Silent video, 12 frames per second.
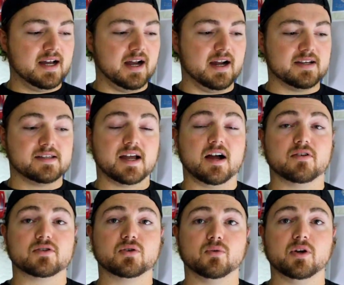as how
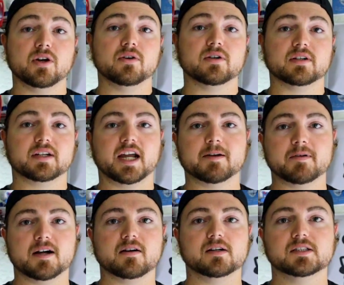Toyota came
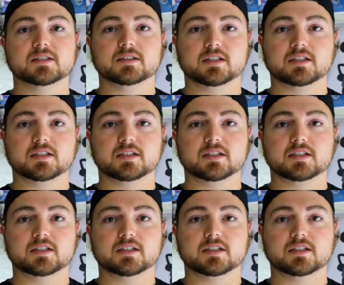out